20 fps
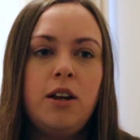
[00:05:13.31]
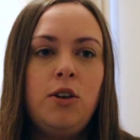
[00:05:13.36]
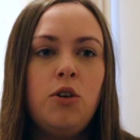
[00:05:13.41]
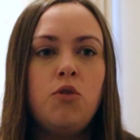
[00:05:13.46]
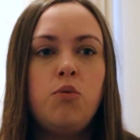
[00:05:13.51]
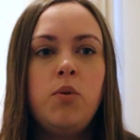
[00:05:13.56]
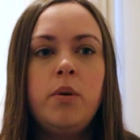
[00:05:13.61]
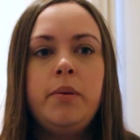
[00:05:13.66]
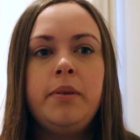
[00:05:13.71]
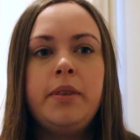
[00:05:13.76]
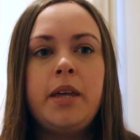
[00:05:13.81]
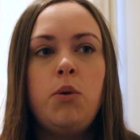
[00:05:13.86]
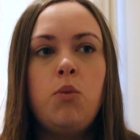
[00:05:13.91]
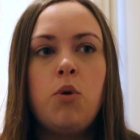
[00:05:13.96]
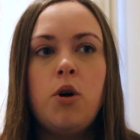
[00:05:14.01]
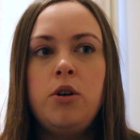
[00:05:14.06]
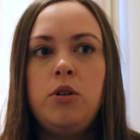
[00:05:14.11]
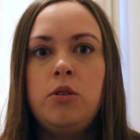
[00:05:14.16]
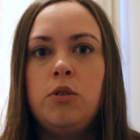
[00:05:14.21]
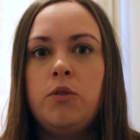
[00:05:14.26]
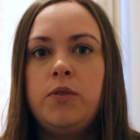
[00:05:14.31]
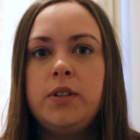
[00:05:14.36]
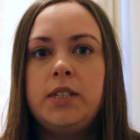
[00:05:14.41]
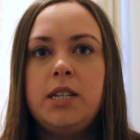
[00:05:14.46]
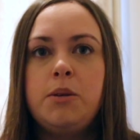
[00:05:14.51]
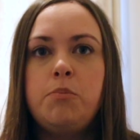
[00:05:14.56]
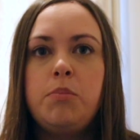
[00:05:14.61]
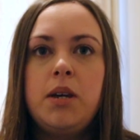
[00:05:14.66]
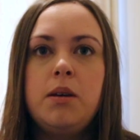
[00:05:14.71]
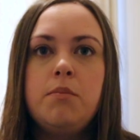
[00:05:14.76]
A lot of women, they won't
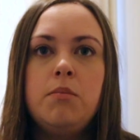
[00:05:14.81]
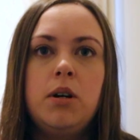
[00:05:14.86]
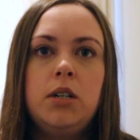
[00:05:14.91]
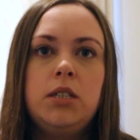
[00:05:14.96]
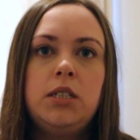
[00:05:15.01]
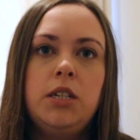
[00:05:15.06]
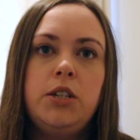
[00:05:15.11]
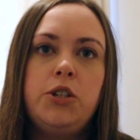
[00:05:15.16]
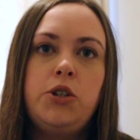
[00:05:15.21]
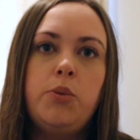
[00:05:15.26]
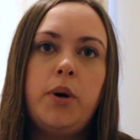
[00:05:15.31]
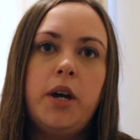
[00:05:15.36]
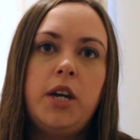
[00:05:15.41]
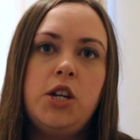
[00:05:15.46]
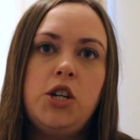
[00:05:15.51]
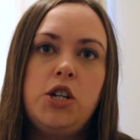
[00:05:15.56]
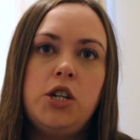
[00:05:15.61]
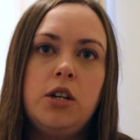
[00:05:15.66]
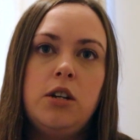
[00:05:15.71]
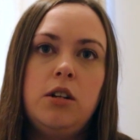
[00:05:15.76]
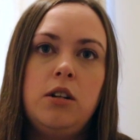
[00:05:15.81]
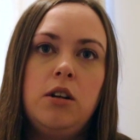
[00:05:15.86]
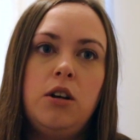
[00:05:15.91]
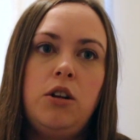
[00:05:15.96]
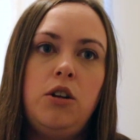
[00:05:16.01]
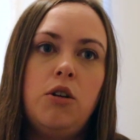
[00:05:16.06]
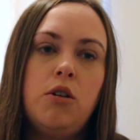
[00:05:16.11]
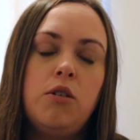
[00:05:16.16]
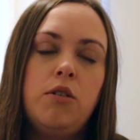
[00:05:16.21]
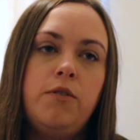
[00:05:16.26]
obviously be in my situation. A
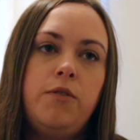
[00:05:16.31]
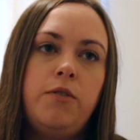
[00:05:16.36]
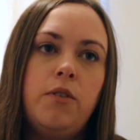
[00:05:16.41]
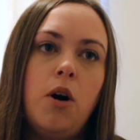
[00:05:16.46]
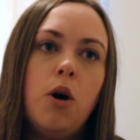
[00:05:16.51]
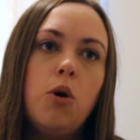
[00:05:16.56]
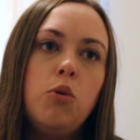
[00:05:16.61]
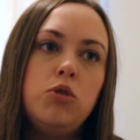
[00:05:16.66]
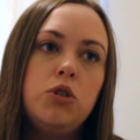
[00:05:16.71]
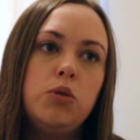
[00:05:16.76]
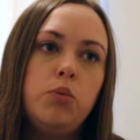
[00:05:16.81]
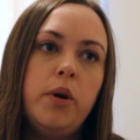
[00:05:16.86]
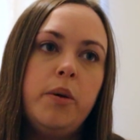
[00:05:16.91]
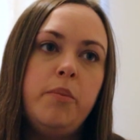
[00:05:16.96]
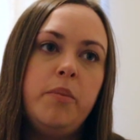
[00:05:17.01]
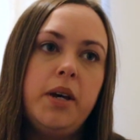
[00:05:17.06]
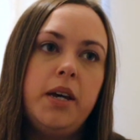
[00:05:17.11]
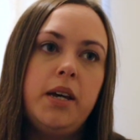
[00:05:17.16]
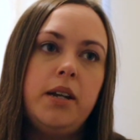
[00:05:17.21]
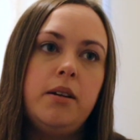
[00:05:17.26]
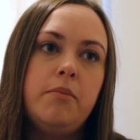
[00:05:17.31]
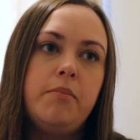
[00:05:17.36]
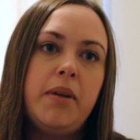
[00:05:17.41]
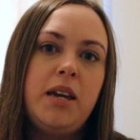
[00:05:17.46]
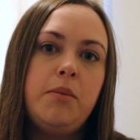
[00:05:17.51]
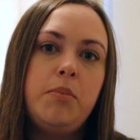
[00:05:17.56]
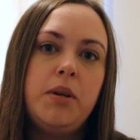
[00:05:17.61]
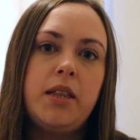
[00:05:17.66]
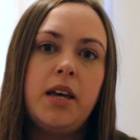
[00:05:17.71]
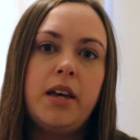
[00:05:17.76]
lot of older women,
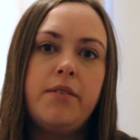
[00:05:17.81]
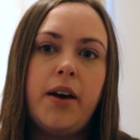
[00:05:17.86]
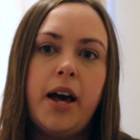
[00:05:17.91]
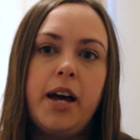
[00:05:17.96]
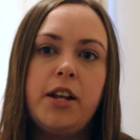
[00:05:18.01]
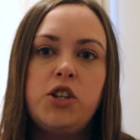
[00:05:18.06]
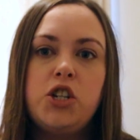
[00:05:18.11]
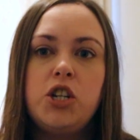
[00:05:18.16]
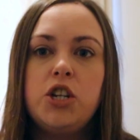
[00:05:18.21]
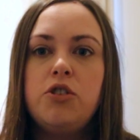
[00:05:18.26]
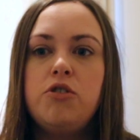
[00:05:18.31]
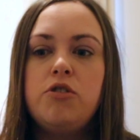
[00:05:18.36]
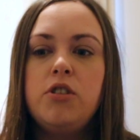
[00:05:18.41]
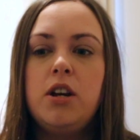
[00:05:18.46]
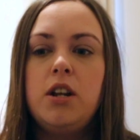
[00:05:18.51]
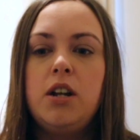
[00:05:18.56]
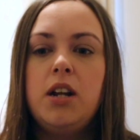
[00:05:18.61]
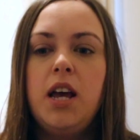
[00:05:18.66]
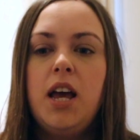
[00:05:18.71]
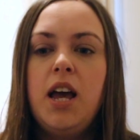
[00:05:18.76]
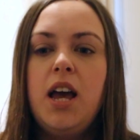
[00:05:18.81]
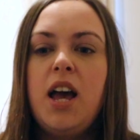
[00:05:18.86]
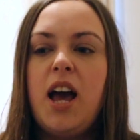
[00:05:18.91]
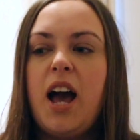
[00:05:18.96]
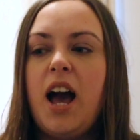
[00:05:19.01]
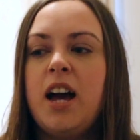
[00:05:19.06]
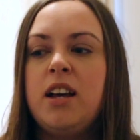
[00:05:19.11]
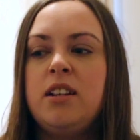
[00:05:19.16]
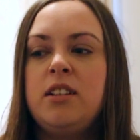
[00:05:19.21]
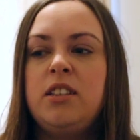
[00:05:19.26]
maybe they've had children
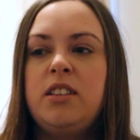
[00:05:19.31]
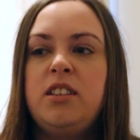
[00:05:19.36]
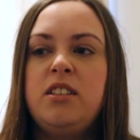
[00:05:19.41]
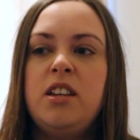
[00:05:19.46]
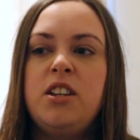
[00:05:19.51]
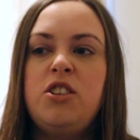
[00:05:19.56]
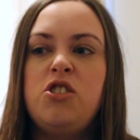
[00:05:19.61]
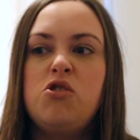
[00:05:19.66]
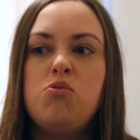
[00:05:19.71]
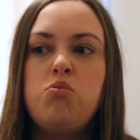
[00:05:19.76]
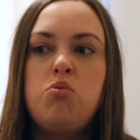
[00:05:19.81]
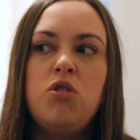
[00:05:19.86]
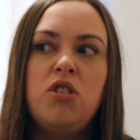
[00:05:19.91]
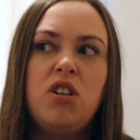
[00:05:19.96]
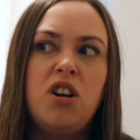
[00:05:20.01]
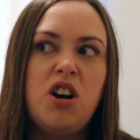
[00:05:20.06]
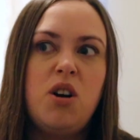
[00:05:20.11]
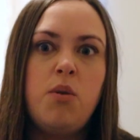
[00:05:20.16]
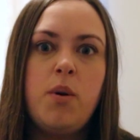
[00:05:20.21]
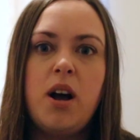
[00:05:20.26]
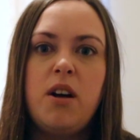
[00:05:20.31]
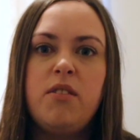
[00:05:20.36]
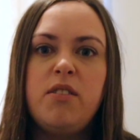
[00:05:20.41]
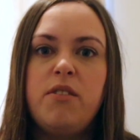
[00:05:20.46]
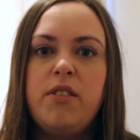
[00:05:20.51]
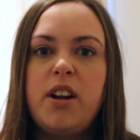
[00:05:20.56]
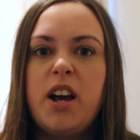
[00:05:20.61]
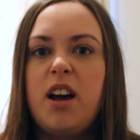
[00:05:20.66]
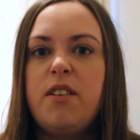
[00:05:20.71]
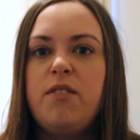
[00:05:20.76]
and they just want to go out
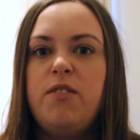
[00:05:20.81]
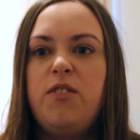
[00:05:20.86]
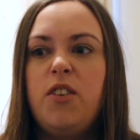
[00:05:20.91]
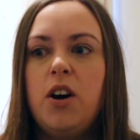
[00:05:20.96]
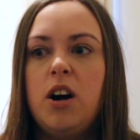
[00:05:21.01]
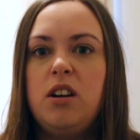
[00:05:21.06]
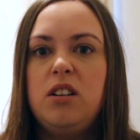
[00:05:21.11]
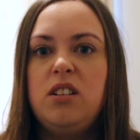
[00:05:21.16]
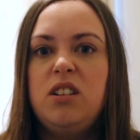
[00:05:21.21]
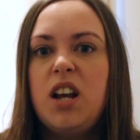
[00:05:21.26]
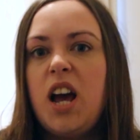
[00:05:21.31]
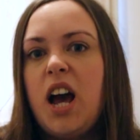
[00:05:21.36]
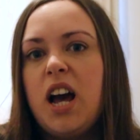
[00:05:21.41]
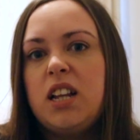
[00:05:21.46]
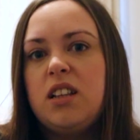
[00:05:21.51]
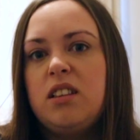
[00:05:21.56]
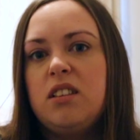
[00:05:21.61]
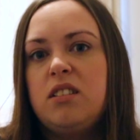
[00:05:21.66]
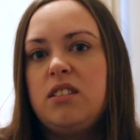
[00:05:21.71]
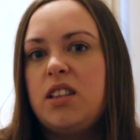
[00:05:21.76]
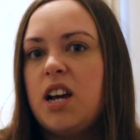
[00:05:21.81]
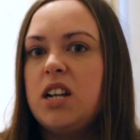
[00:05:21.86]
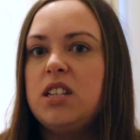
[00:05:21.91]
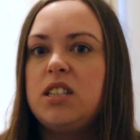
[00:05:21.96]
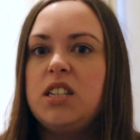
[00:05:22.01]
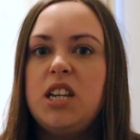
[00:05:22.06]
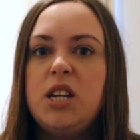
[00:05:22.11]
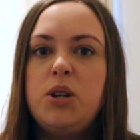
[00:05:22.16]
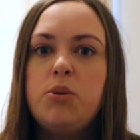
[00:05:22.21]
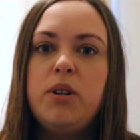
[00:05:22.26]
there and have fun, and
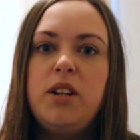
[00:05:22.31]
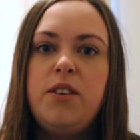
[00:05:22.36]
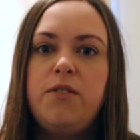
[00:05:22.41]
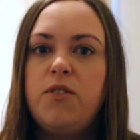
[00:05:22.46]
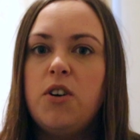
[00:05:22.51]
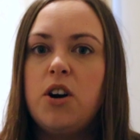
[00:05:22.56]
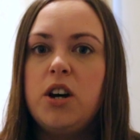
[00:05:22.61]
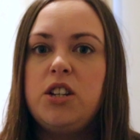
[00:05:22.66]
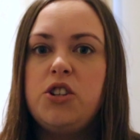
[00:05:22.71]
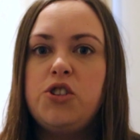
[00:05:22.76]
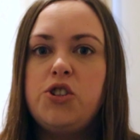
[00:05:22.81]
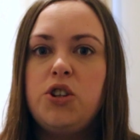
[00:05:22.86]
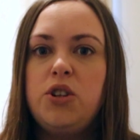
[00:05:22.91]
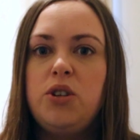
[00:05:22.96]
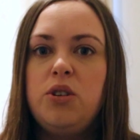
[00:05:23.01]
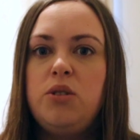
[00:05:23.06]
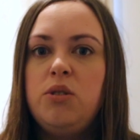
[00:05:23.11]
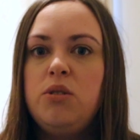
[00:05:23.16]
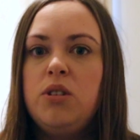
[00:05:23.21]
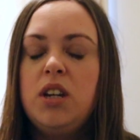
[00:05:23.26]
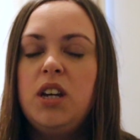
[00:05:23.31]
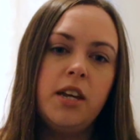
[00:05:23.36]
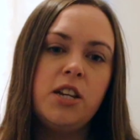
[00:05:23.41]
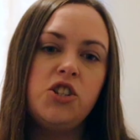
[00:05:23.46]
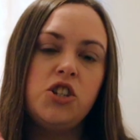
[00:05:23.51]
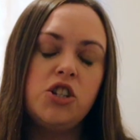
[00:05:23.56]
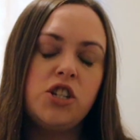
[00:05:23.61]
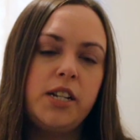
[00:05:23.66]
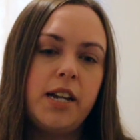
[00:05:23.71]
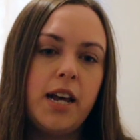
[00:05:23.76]
that's equally fine too.
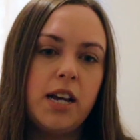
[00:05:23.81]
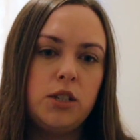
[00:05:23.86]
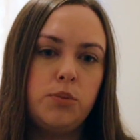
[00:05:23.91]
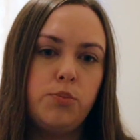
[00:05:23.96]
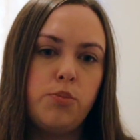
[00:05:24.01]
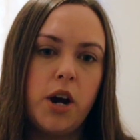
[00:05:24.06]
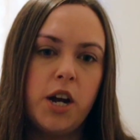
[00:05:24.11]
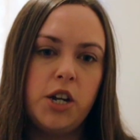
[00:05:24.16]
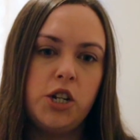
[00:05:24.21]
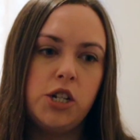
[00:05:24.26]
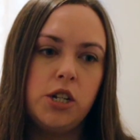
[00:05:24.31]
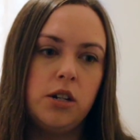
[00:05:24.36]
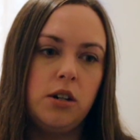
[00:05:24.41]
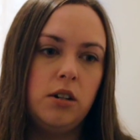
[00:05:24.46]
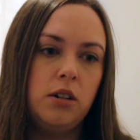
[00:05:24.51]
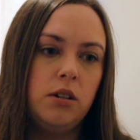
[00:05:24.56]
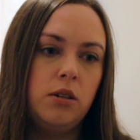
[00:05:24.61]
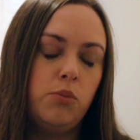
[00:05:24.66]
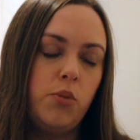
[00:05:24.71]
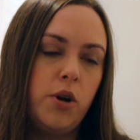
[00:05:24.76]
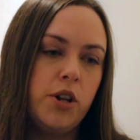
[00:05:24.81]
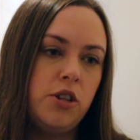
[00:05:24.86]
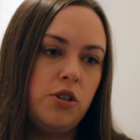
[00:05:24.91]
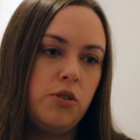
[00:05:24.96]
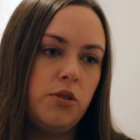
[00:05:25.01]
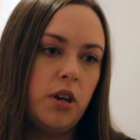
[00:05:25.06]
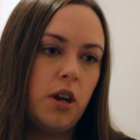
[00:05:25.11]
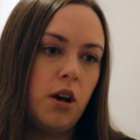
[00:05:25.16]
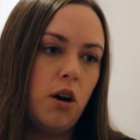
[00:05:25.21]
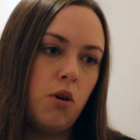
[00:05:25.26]
There's just less pressure when
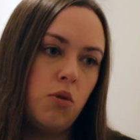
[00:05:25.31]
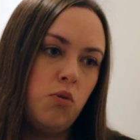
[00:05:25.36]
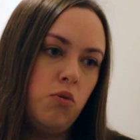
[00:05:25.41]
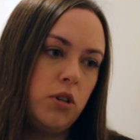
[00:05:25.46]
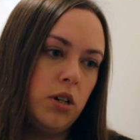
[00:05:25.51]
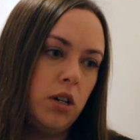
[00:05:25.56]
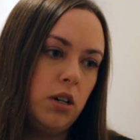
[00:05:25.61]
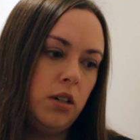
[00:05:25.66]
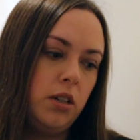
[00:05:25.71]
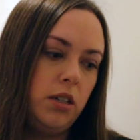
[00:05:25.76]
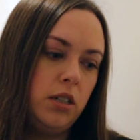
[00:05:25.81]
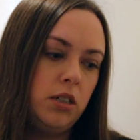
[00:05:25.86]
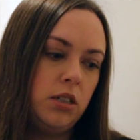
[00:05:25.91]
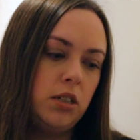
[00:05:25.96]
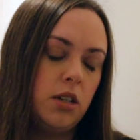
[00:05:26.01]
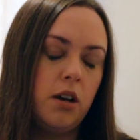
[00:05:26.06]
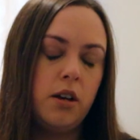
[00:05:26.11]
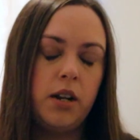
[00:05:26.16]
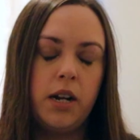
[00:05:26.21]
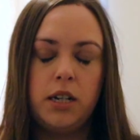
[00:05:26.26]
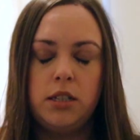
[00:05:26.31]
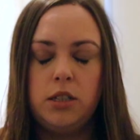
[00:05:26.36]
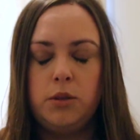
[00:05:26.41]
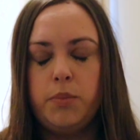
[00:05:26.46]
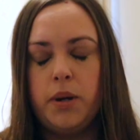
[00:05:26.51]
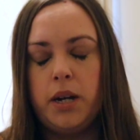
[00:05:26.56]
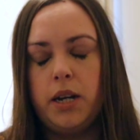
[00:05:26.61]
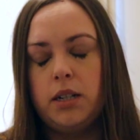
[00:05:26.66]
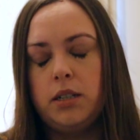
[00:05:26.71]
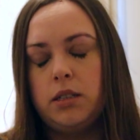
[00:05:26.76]
you get older in certain
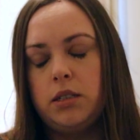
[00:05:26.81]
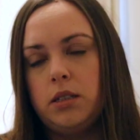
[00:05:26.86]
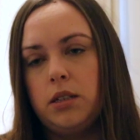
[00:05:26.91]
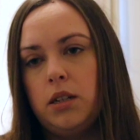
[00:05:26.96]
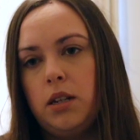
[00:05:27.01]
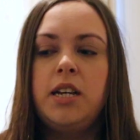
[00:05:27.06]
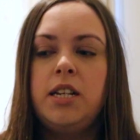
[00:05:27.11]
aspects.